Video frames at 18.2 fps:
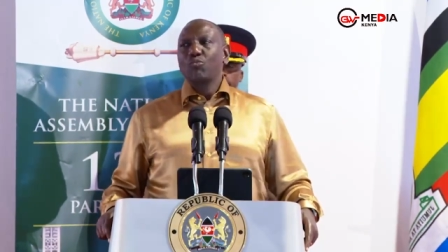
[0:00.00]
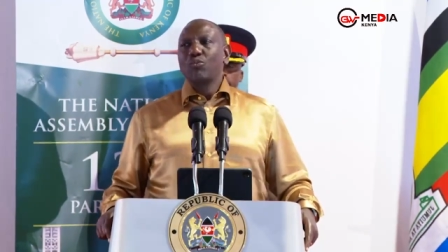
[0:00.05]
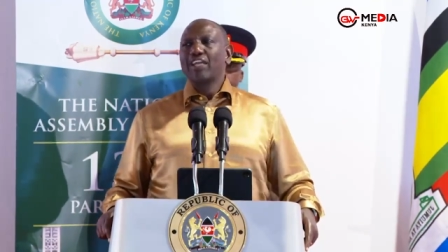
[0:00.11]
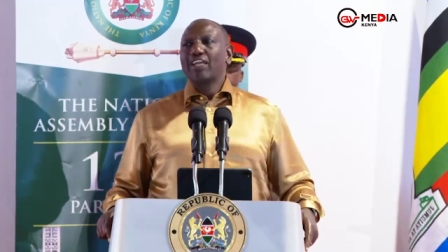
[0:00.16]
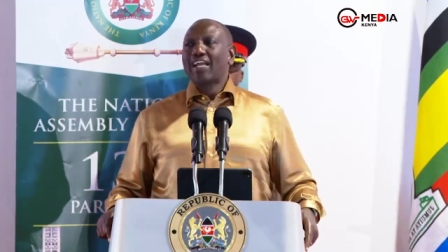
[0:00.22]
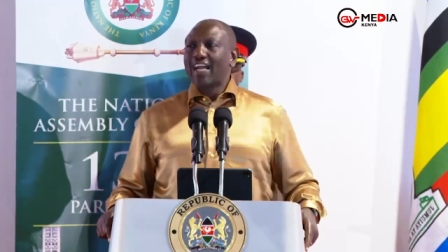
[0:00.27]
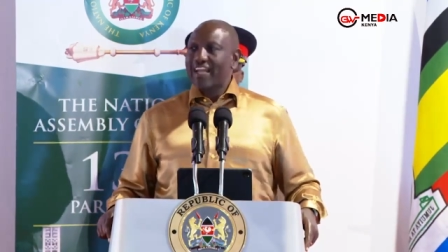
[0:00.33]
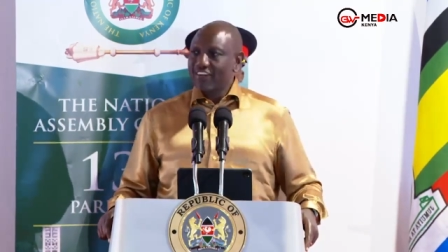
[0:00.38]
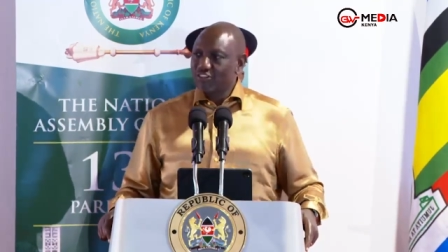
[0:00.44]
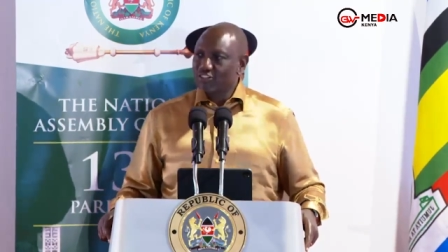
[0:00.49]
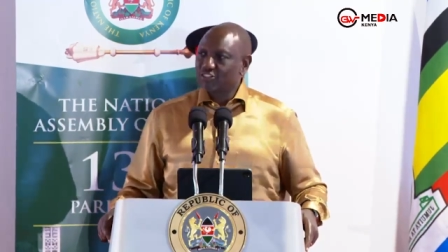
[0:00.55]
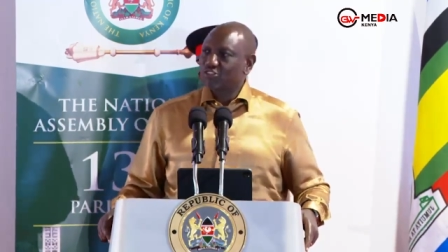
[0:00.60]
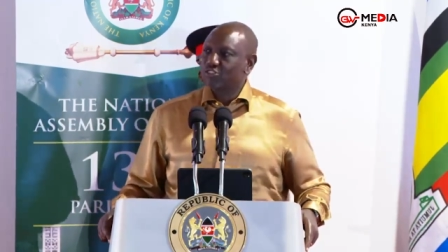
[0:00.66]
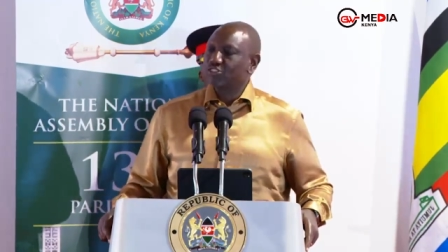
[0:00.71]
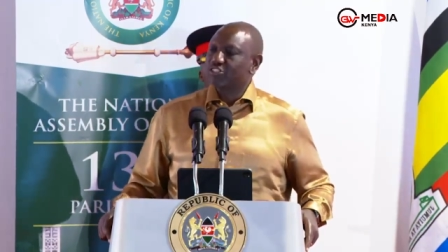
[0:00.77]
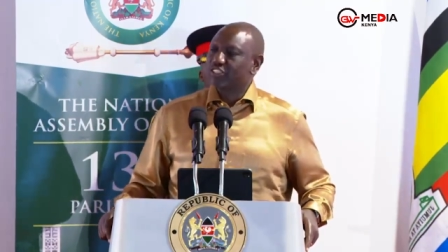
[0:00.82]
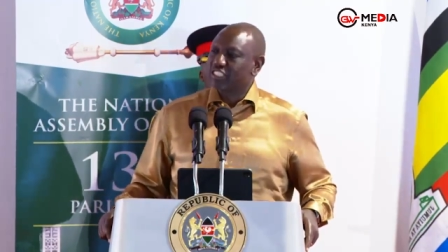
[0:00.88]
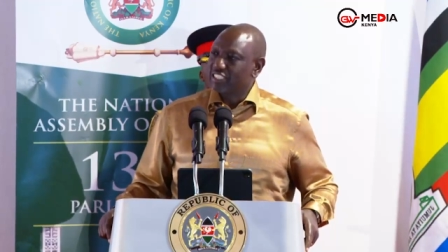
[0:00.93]
we
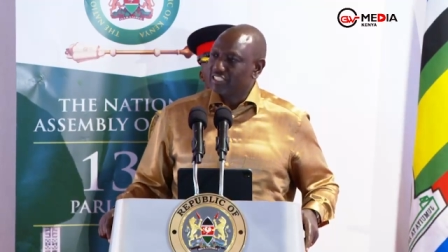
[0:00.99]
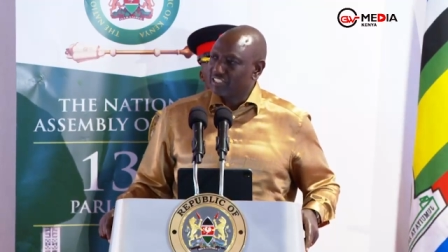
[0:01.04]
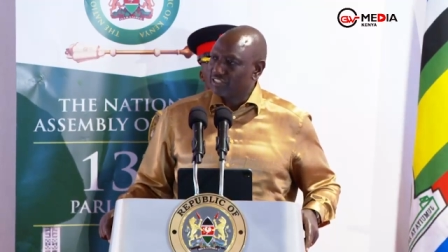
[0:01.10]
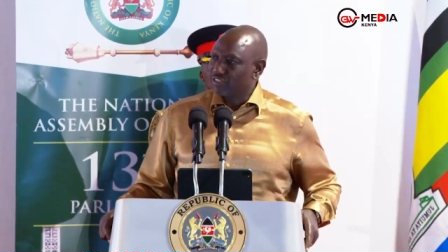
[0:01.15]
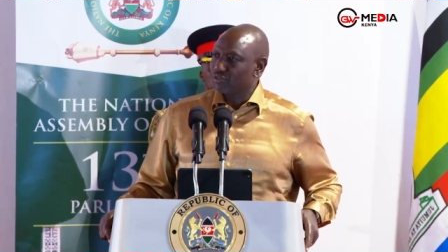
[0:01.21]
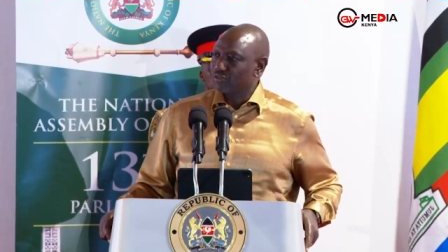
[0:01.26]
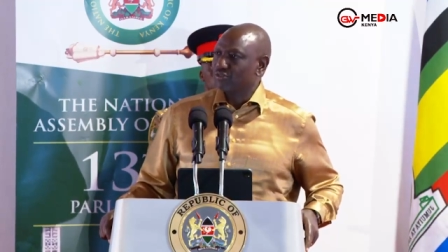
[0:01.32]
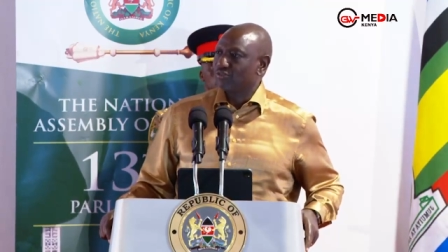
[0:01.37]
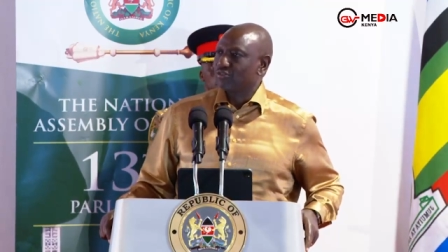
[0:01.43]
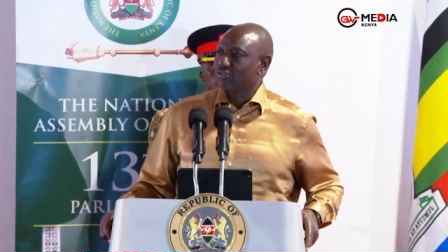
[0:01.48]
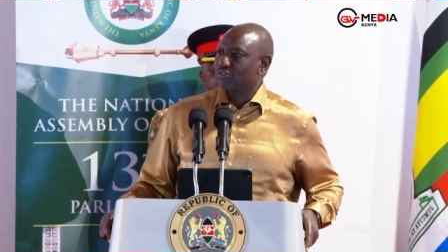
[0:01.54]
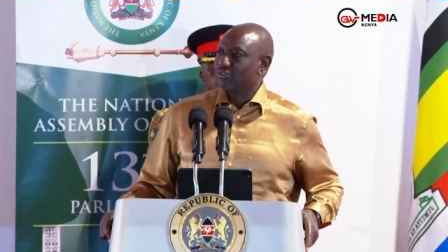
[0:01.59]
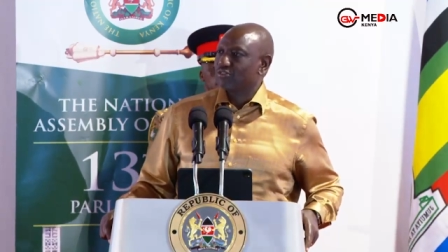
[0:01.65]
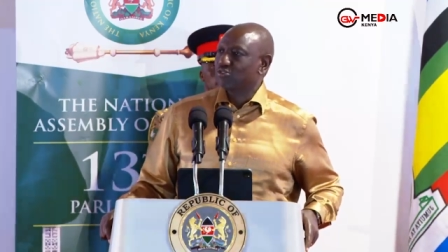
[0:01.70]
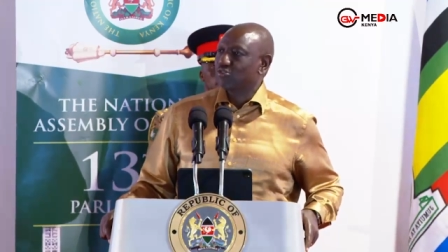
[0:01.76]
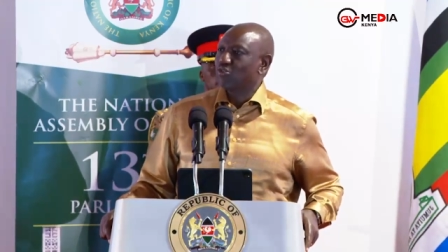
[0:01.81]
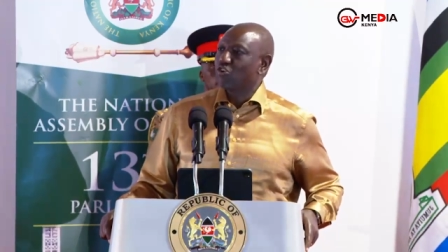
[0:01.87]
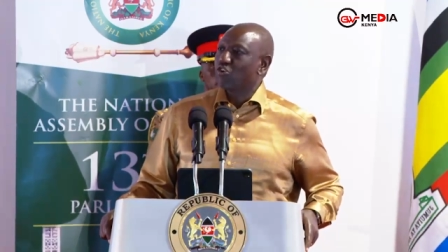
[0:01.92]
cannot continue
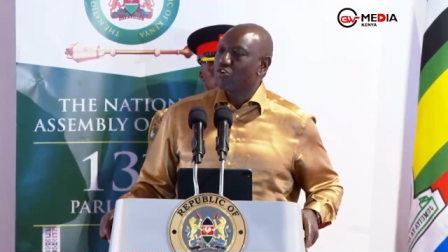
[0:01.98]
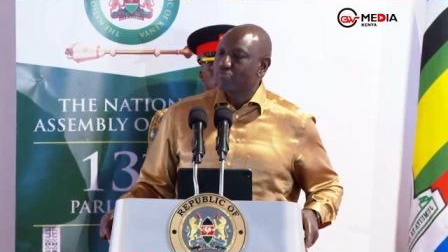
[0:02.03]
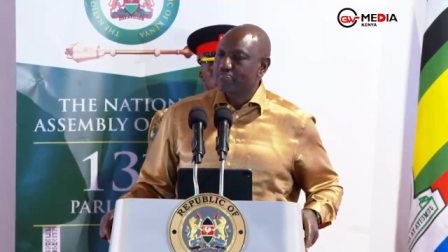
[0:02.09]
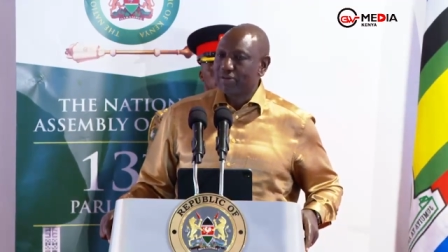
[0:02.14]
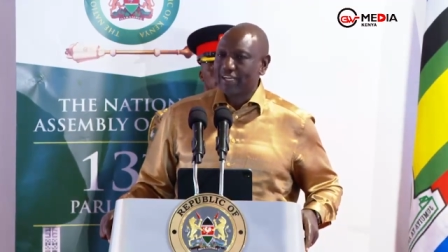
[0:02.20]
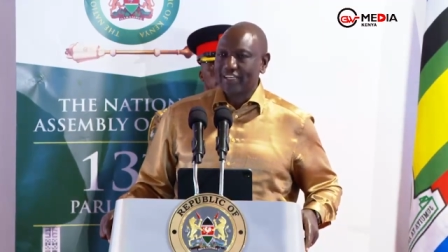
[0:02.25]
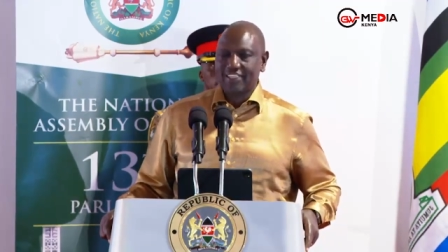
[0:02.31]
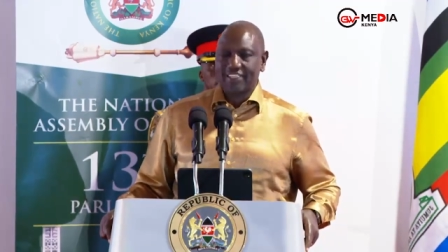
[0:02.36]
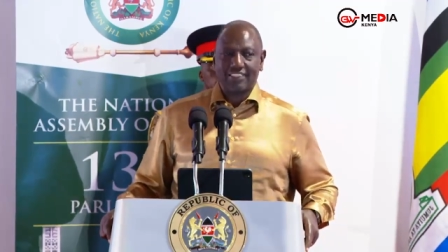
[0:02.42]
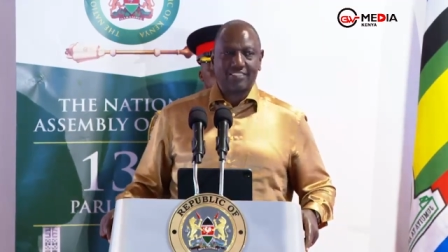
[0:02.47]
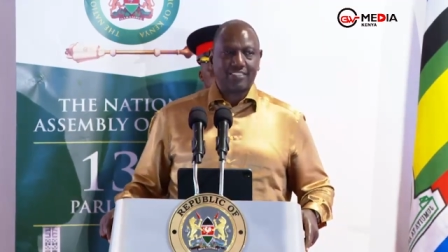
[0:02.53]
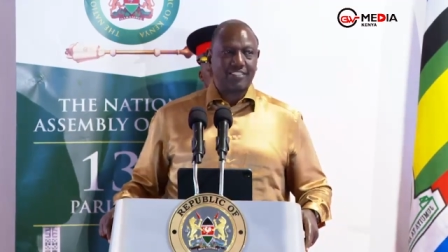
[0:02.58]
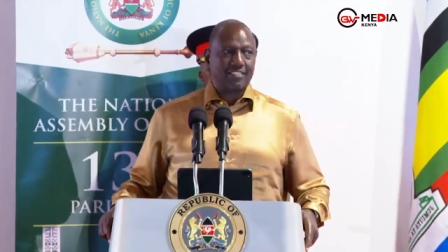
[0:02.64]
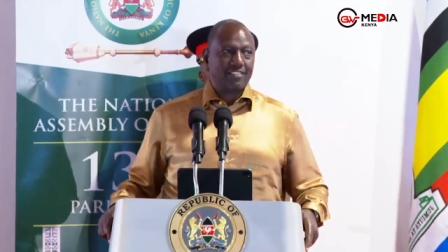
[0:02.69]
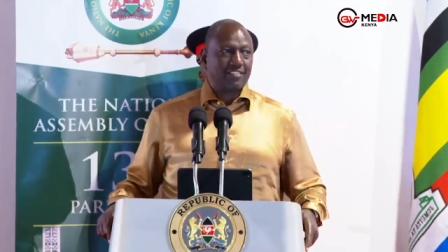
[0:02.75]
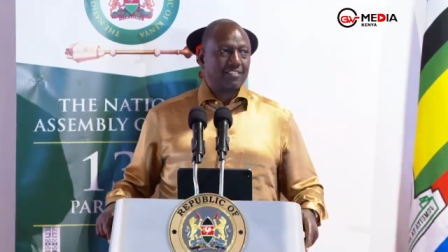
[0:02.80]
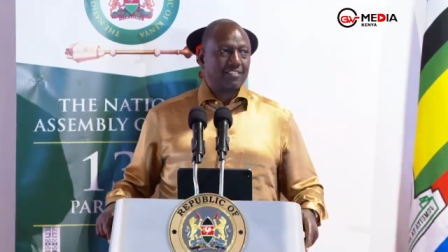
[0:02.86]
to operate